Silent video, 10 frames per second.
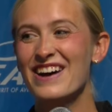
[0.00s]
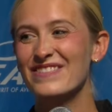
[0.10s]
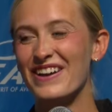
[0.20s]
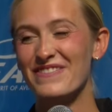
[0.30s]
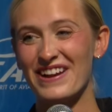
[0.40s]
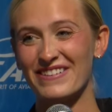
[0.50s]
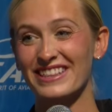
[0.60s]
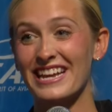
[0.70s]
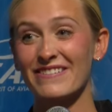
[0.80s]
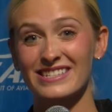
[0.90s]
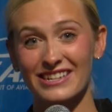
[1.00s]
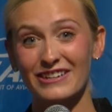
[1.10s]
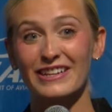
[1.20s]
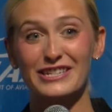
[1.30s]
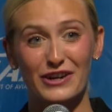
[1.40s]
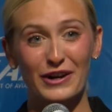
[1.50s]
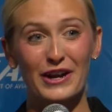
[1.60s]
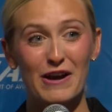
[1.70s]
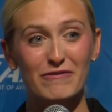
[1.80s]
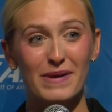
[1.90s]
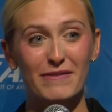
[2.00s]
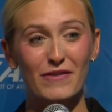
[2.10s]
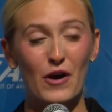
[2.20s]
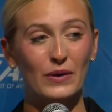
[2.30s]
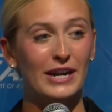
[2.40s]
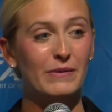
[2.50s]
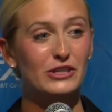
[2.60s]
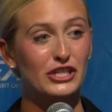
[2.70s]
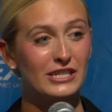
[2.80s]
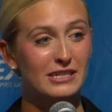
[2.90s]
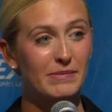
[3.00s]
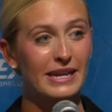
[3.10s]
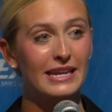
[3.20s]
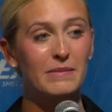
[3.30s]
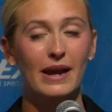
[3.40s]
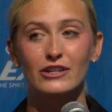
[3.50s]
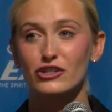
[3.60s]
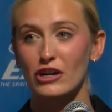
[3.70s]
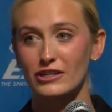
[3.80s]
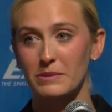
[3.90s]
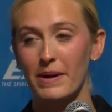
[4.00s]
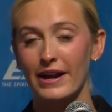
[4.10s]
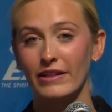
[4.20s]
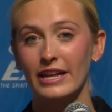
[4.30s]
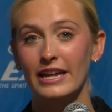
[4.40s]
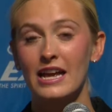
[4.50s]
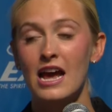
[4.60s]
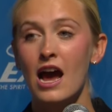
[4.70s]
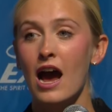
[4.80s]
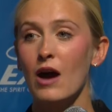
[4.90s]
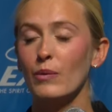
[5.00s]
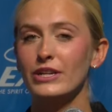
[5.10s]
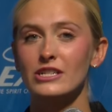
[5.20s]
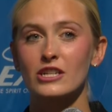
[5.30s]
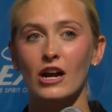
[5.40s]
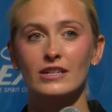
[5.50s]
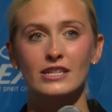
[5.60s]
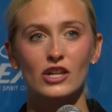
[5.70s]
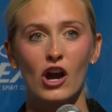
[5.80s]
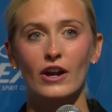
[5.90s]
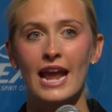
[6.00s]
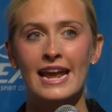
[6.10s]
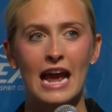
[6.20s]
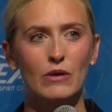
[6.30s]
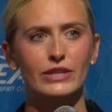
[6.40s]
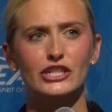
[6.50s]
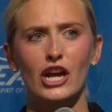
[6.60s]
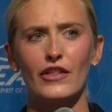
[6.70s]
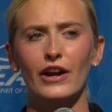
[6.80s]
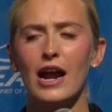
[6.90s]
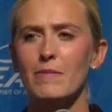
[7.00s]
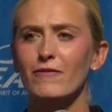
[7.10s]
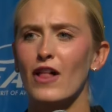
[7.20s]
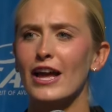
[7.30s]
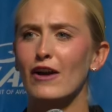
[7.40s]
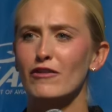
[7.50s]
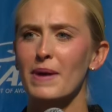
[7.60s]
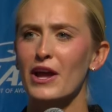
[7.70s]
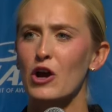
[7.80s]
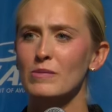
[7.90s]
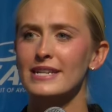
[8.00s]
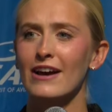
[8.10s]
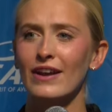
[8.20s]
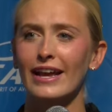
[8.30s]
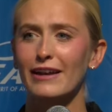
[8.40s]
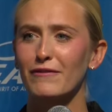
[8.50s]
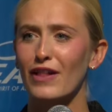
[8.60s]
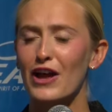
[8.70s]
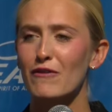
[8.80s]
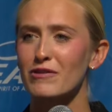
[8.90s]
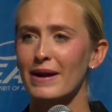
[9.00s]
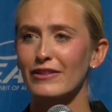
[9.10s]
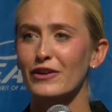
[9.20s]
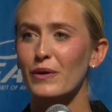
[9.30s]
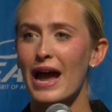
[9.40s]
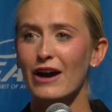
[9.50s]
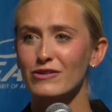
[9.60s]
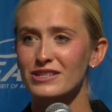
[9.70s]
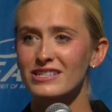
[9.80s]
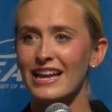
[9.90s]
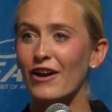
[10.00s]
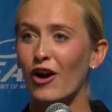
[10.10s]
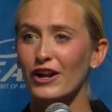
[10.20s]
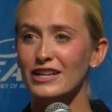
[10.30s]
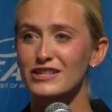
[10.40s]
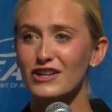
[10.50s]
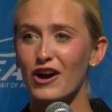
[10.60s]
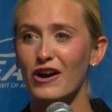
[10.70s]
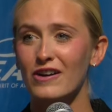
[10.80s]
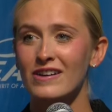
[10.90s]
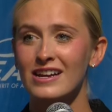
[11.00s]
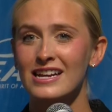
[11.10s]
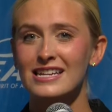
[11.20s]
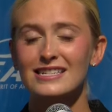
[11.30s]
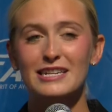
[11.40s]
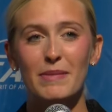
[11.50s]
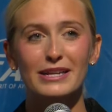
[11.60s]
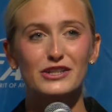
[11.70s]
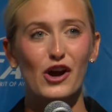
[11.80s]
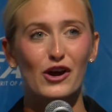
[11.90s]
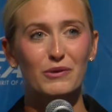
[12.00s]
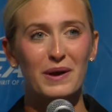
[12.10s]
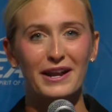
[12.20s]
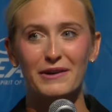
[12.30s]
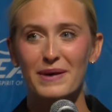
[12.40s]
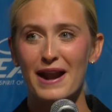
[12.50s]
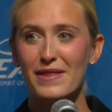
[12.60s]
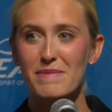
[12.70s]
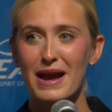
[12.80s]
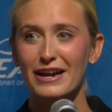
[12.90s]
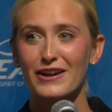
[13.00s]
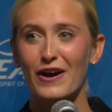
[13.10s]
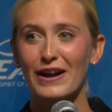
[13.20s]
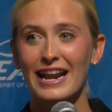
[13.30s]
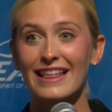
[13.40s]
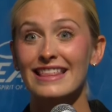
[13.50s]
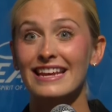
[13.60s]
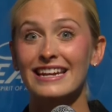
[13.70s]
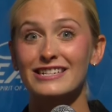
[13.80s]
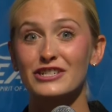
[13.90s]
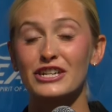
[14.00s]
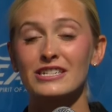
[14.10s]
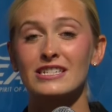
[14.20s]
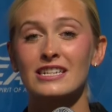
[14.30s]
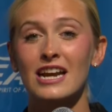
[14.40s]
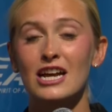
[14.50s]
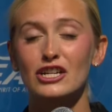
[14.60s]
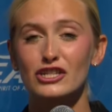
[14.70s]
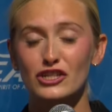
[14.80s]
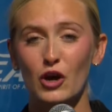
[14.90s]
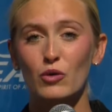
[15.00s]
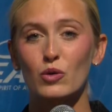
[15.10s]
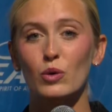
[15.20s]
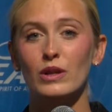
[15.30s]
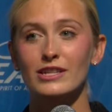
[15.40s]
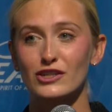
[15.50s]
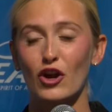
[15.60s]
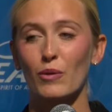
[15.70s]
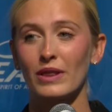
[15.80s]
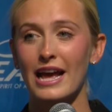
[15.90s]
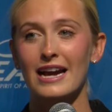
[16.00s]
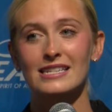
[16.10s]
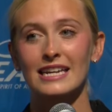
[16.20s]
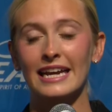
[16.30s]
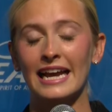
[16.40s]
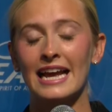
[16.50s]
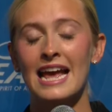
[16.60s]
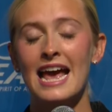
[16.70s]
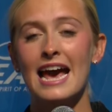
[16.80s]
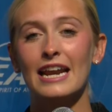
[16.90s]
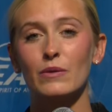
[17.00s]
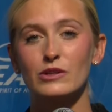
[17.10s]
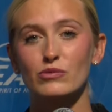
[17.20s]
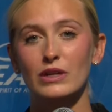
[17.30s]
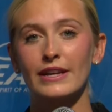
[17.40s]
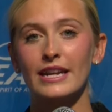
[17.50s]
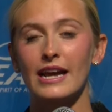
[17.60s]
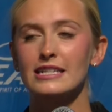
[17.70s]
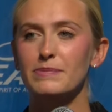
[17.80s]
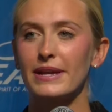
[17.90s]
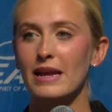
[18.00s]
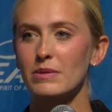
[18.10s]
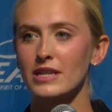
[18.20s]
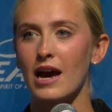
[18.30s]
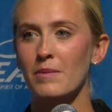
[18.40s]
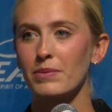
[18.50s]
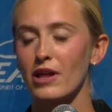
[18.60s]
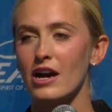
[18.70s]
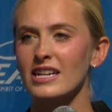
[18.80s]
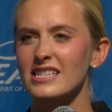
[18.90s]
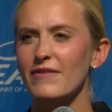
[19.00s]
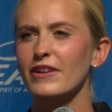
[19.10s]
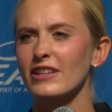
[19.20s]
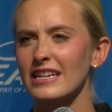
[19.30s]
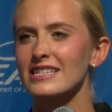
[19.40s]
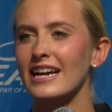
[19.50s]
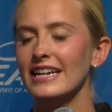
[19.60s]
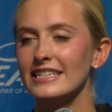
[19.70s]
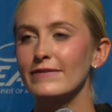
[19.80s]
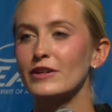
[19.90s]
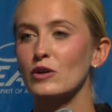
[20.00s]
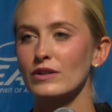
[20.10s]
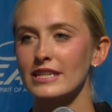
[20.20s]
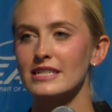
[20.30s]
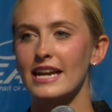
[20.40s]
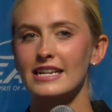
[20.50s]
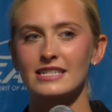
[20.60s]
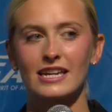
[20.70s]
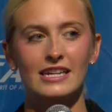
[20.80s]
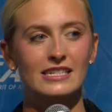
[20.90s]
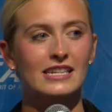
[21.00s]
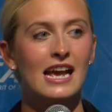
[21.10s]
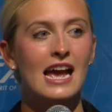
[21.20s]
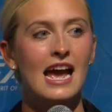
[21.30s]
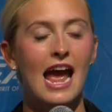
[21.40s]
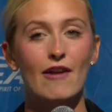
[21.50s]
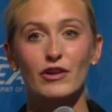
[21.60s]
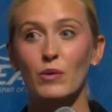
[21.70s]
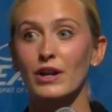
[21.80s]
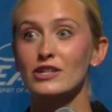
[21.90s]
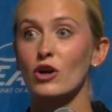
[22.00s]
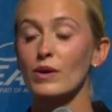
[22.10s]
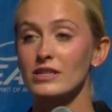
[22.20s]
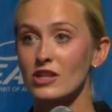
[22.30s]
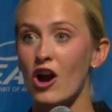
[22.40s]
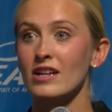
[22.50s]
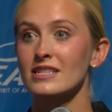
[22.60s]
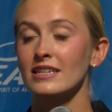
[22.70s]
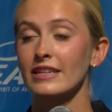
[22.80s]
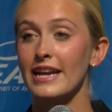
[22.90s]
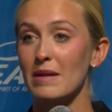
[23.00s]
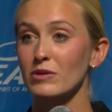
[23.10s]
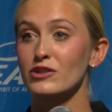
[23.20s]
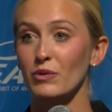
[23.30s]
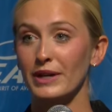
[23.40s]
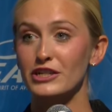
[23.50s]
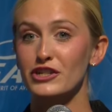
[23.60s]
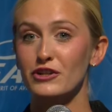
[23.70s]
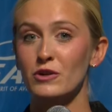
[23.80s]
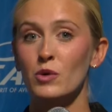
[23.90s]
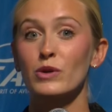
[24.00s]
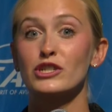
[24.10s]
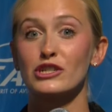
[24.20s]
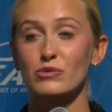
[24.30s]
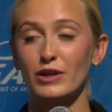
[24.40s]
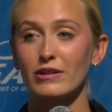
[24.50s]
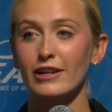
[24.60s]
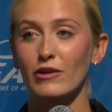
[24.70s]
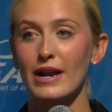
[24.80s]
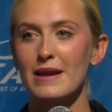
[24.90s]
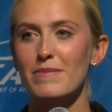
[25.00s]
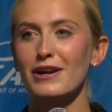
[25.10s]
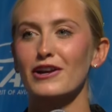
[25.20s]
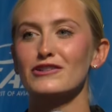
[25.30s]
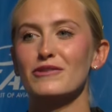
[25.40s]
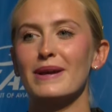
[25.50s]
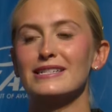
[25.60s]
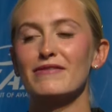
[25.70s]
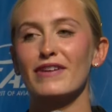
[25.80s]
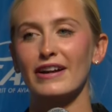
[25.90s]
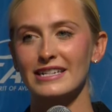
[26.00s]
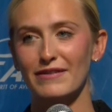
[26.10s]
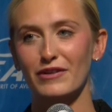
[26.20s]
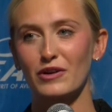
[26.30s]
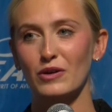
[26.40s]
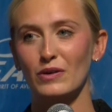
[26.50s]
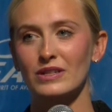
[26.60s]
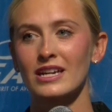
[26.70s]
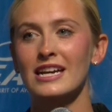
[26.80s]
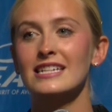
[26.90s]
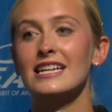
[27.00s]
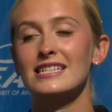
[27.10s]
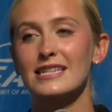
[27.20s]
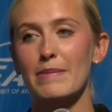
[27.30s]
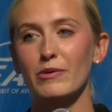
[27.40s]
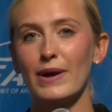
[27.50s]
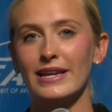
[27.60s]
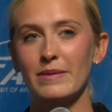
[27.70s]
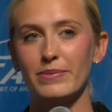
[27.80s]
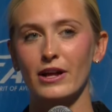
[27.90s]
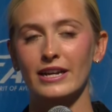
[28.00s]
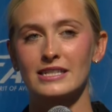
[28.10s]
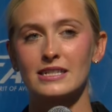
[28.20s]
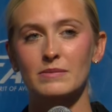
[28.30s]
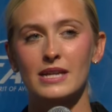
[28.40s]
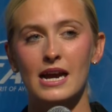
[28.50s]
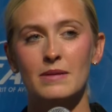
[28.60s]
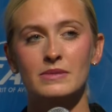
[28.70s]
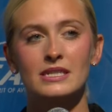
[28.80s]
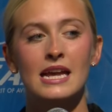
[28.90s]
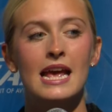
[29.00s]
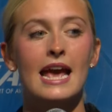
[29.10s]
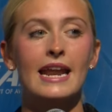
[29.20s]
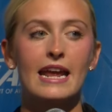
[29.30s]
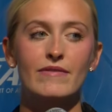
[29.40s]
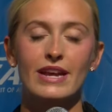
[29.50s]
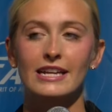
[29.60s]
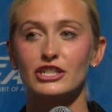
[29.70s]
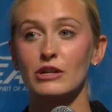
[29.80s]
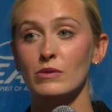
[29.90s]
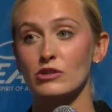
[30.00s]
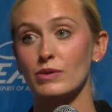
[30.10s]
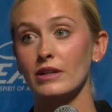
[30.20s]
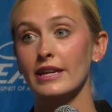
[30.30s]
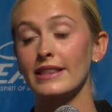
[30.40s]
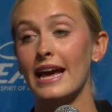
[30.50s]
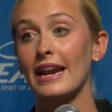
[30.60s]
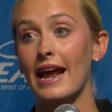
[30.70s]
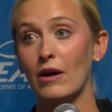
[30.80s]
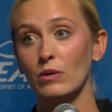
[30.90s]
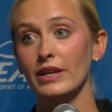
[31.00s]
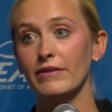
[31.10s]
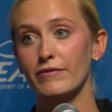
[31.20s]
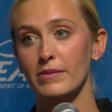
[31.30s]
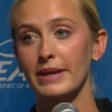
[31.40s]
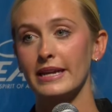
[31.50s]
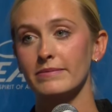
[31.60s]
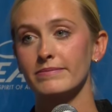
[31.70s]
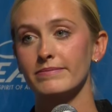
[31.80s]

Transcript: My favorite thing was literally turning off my phone, and it was just me and instructor pilot. We just got to talk, hang out with each other. I'm flying over my hometown. I could fly over my little house in Arkansas, see my dog running around in the backyard, and I think it is just so cool and so relaxing, and it was really nice being able to unplug, because I feel like that's kind of difficult these days, because everyone is always constantly able to reach you, which is really great, but it also makes it very difficult to step away and unplug in sometimes, and aviation was really that outlet for me.